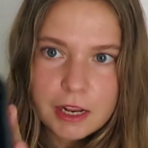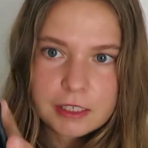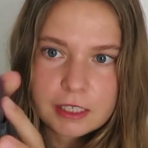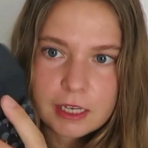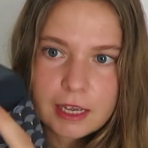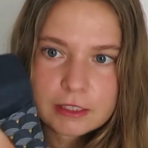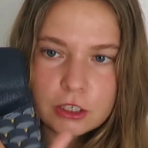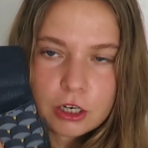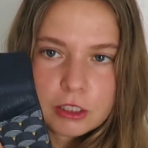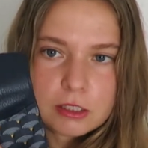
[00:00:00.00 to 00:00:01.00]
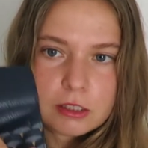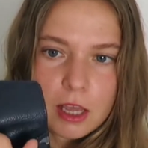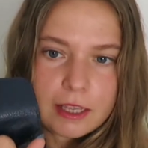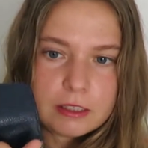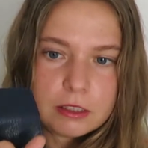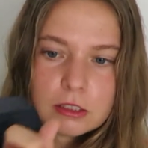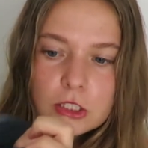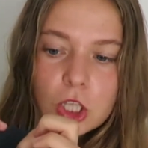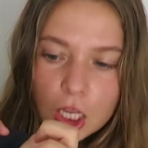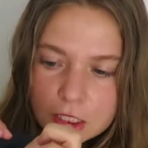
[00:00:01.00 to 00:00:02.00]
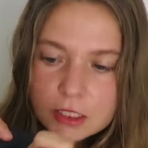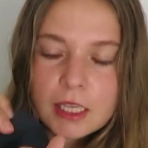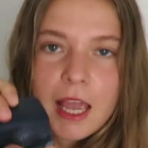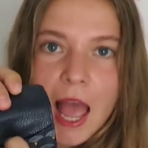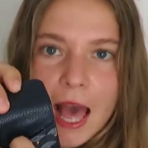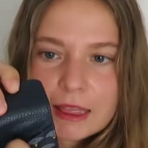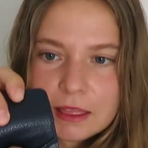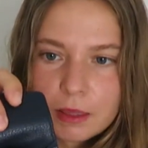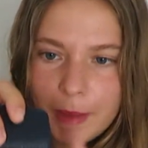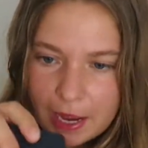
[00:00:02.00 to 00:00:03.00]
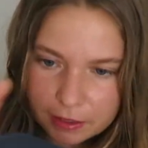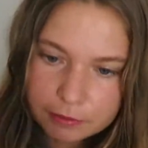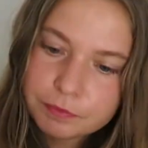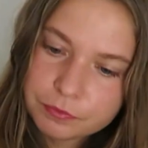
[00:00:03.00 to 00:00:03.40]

and it has a card slot at the back.